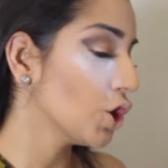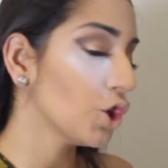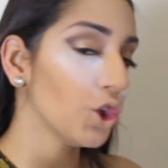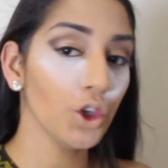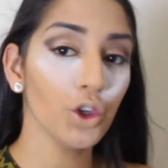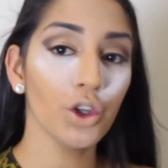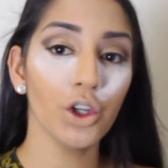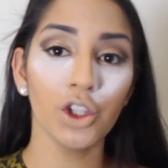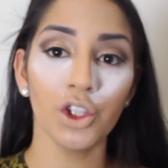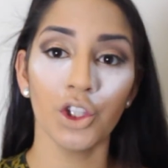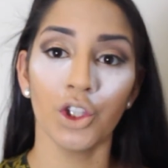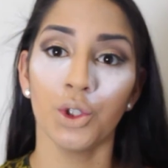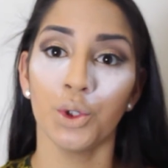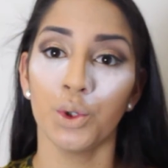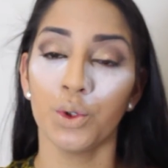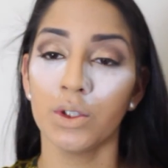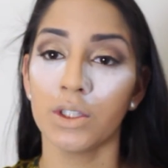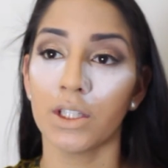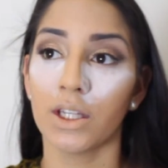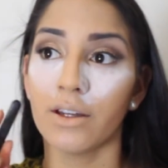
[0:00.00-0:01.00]
You can
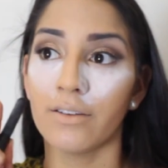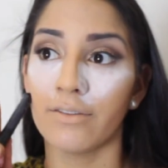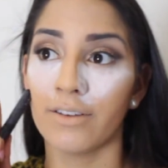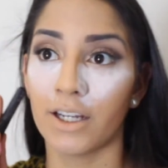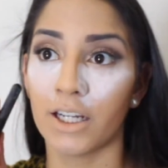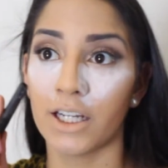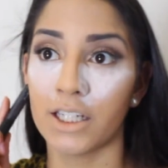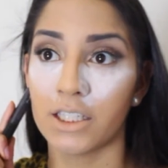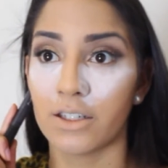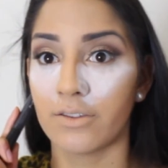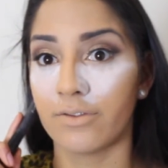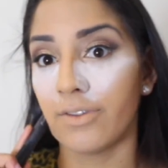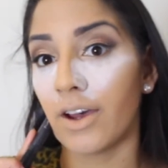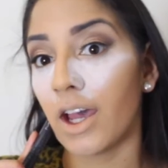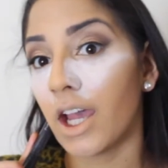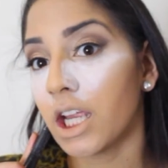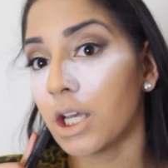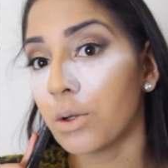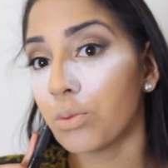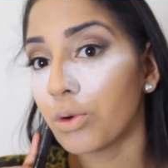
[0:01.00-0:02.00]
use a very
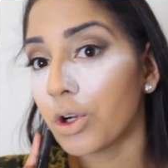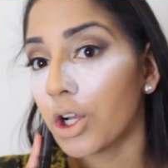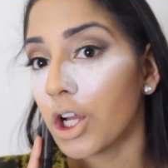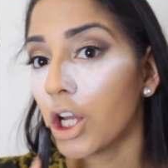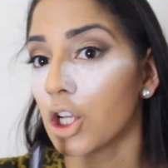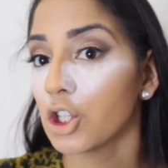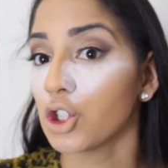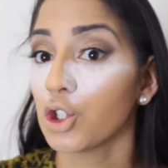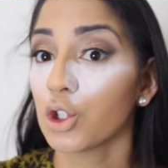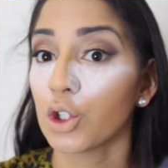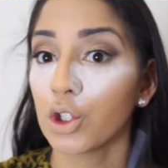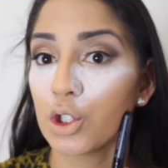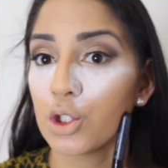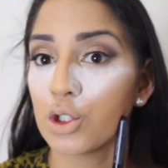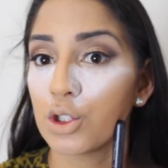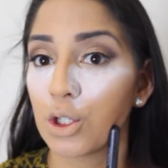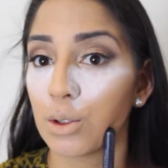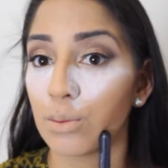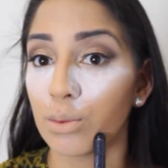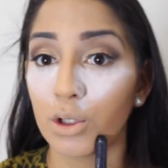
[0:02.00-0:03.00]
defined brush, you can
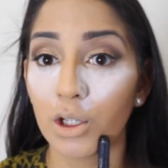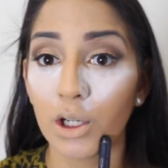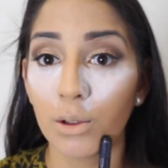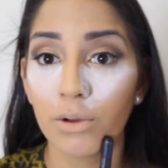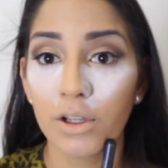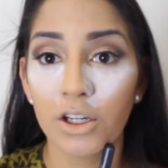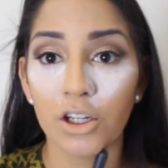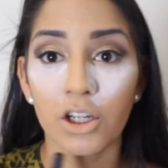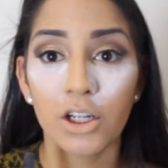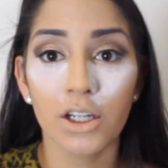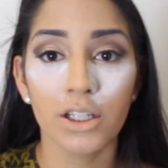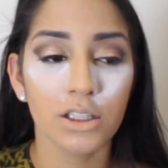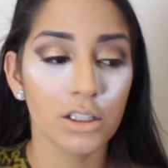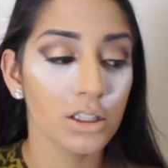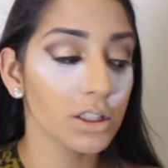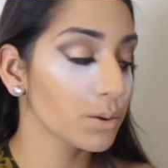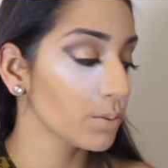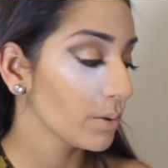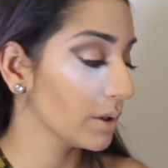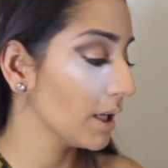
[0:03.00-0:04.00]
use your beauty blender, it's
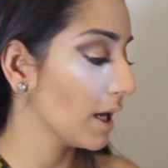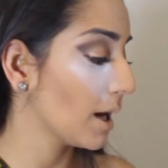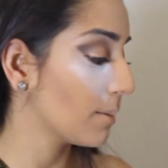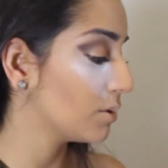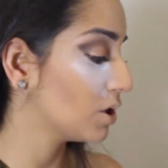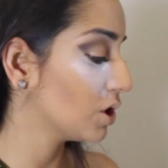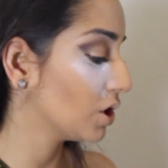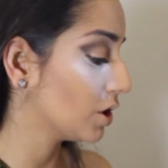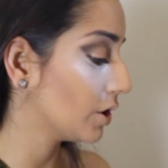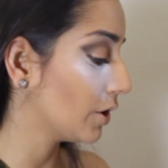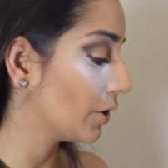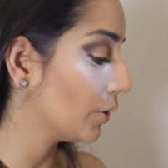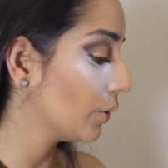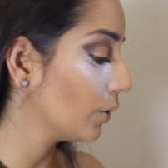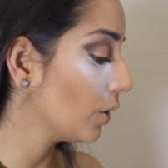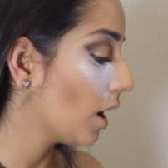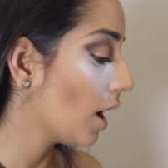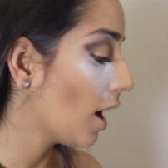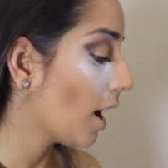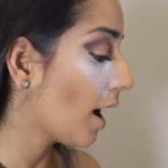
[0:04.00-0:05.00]
just really up to
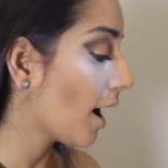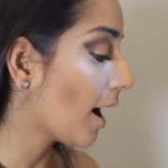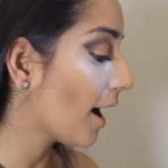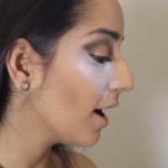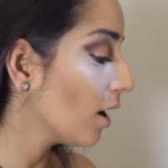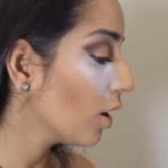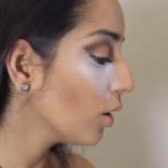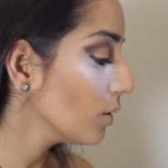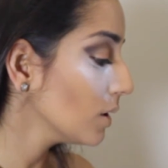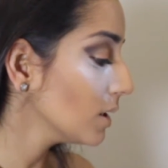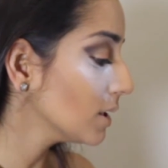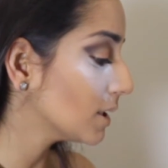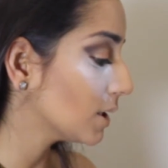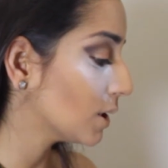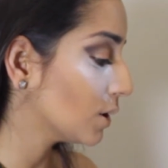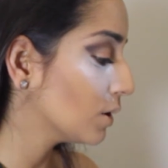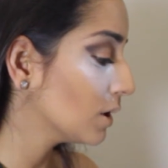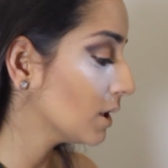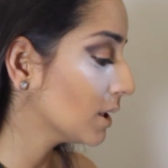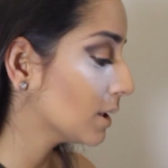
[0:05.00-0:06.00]
you. I always
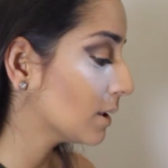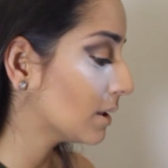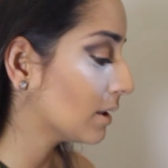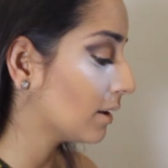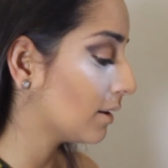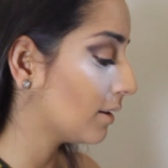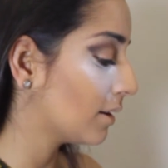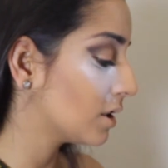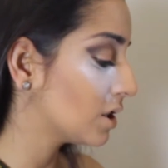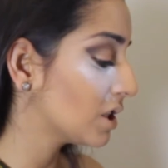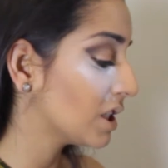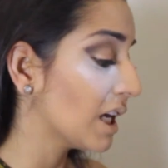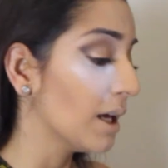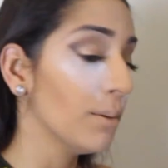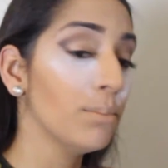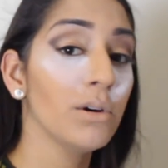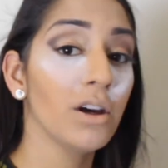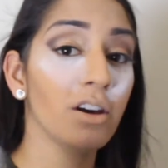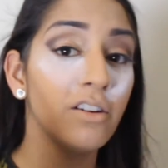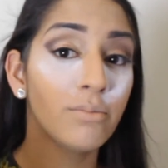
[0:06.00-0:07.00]
use the
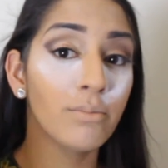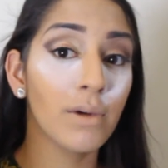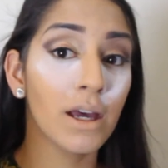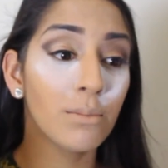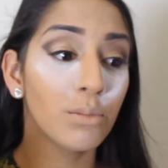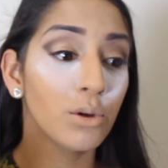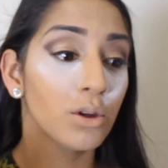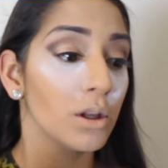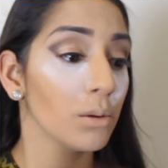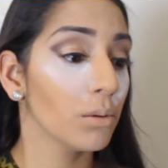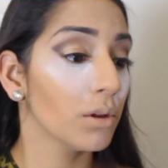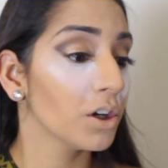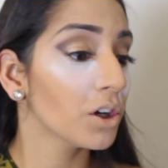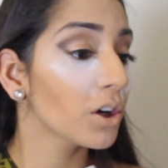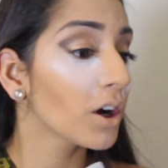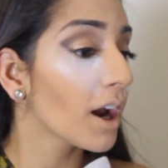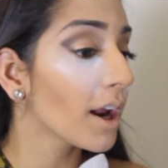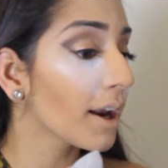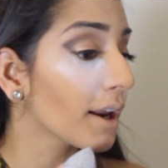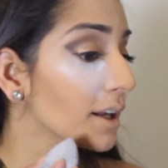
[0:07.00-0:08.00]
tip of my beauty
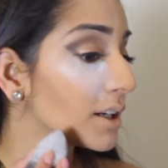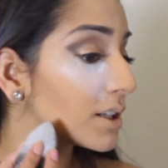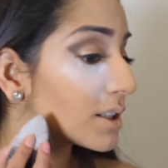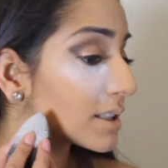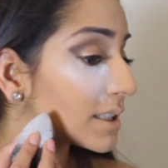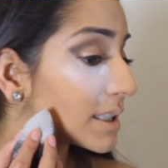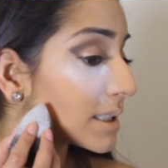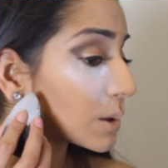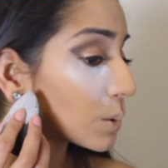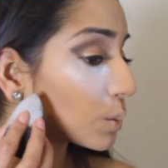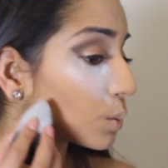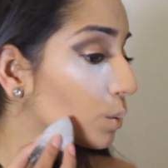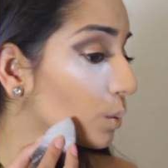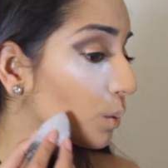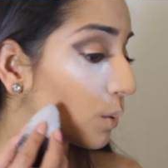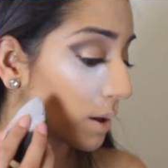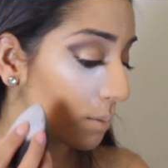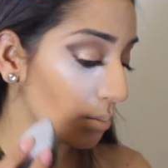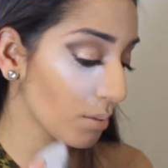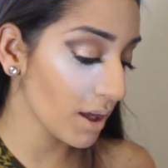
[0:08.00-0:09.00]
blender and I just
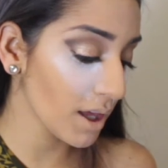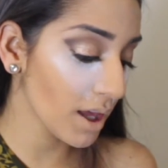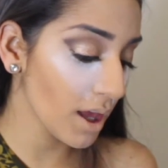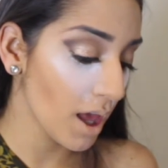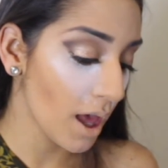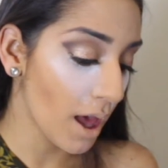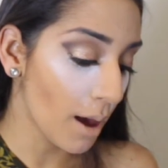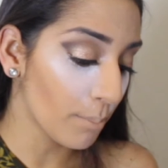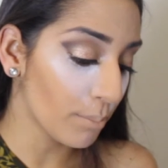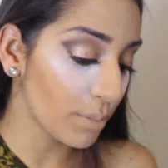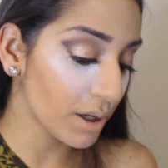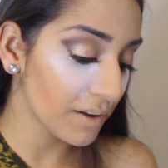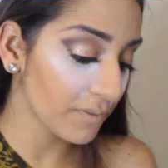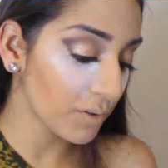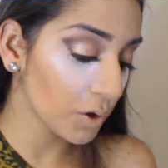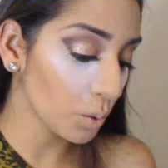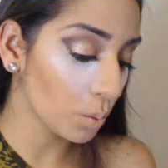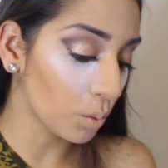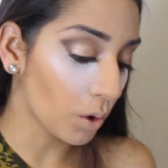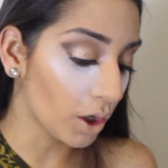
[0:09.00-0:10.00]
sweep it, but
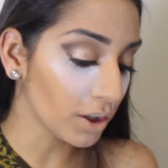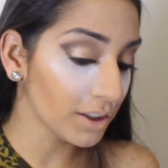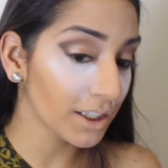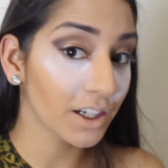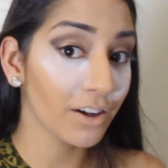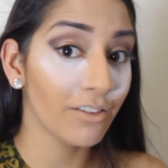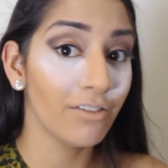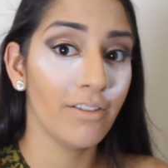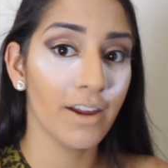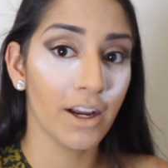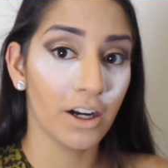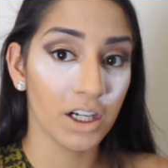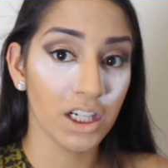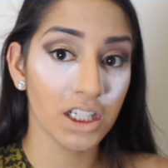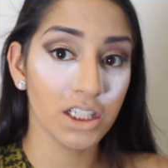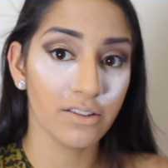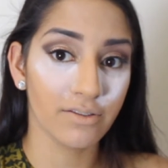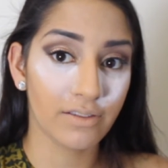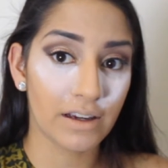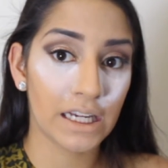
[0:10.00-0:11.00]
if you want like a
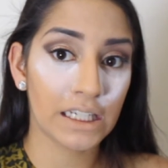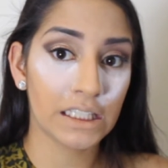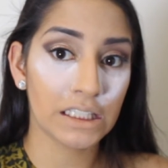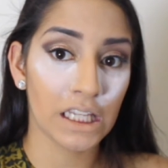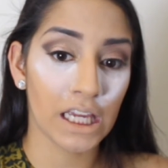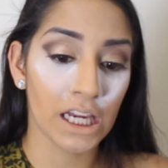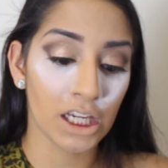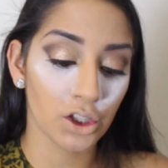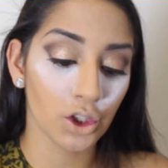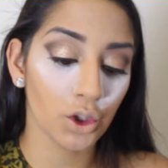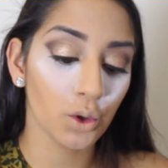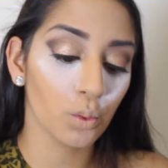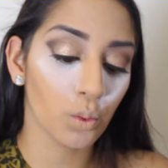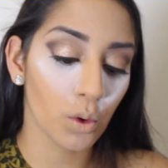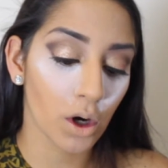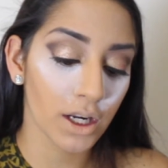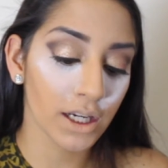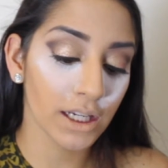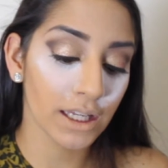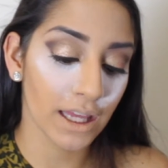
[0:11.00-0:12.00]
very defined line, you
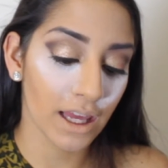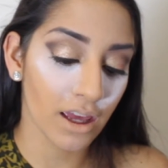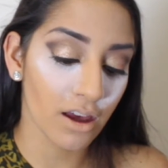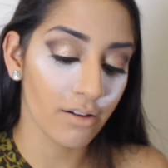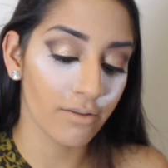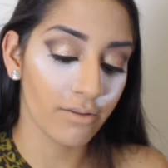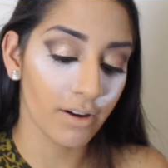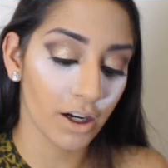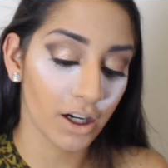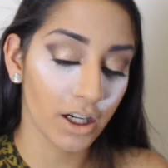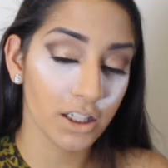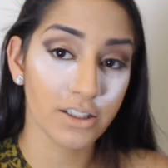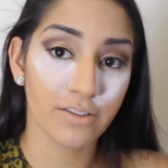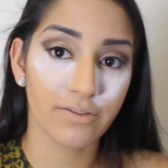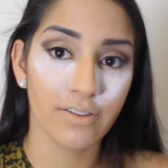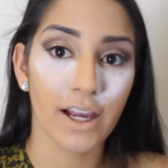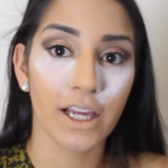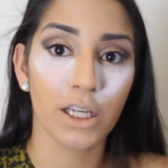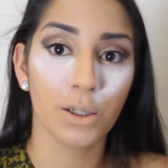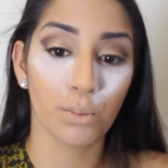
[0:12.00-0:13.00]
want to get a very
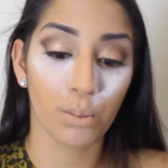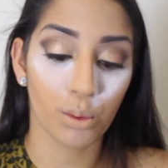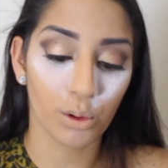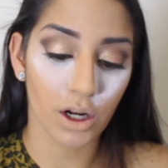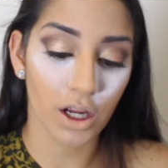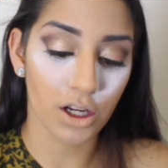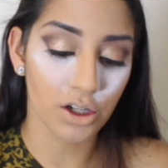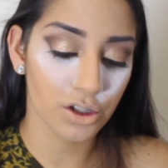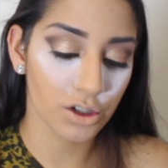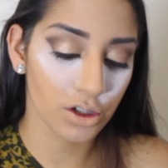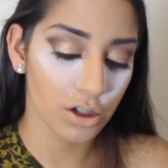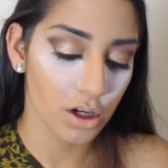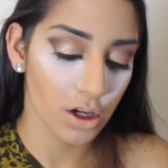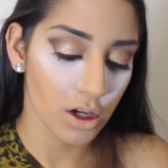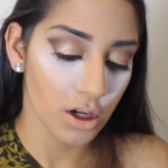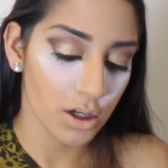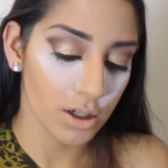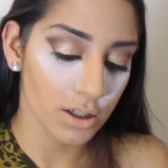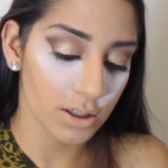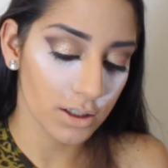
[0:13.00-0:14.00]
defined brush.
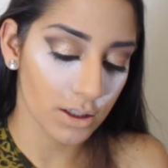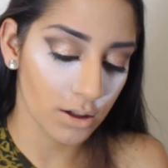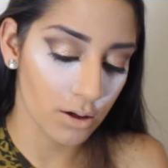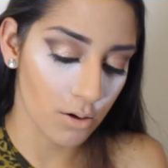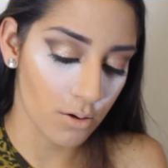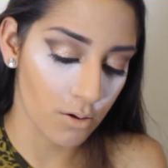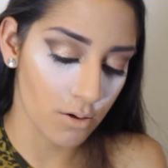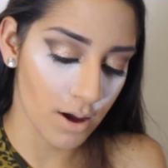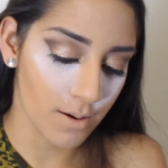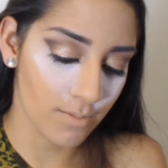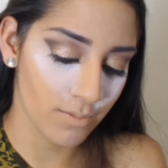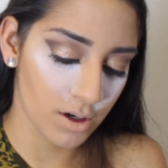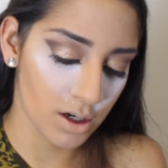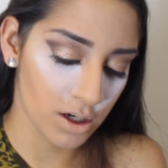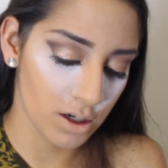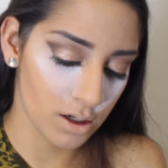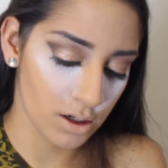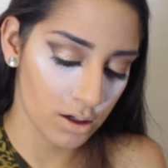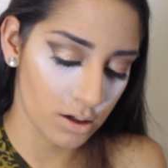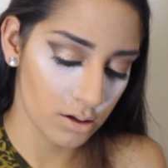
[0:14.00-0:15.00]
So I'm going
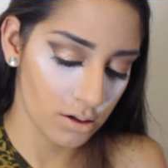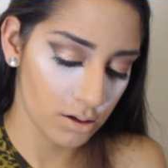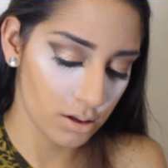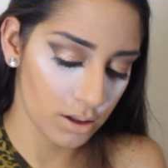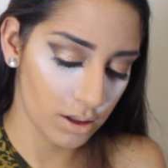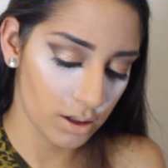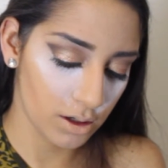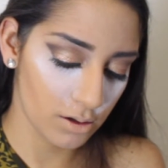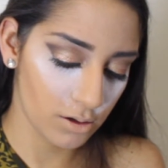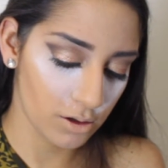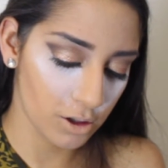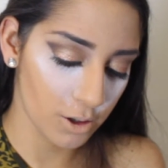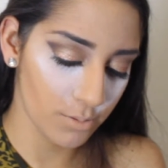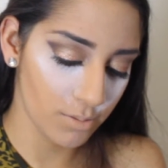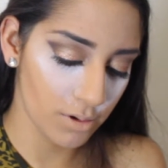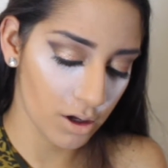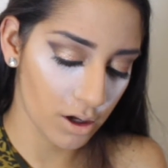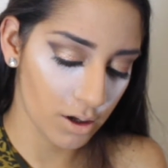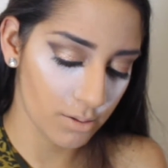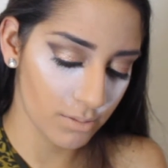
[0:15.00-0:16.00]
to get a little
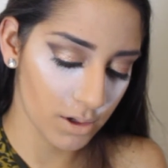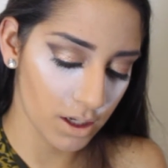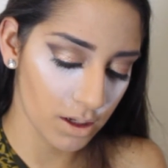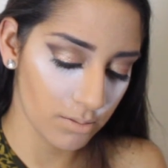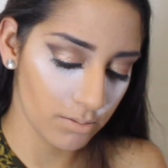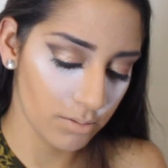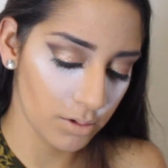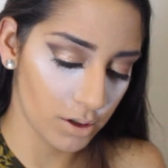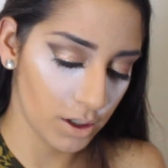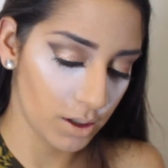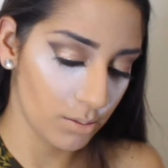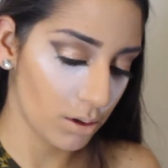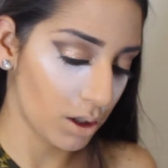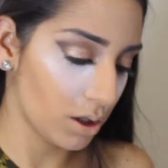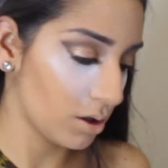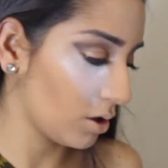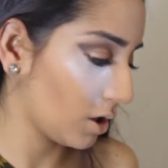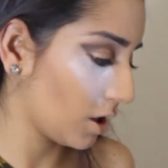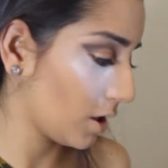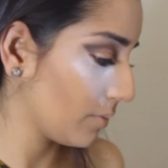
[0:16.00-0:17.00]
bit on my beauty
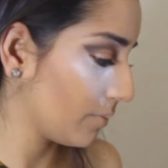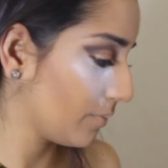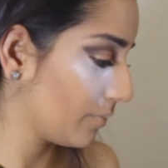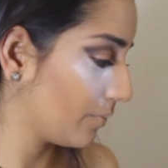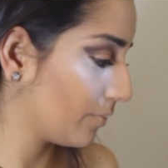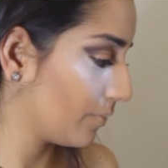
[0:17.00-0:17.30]
blender.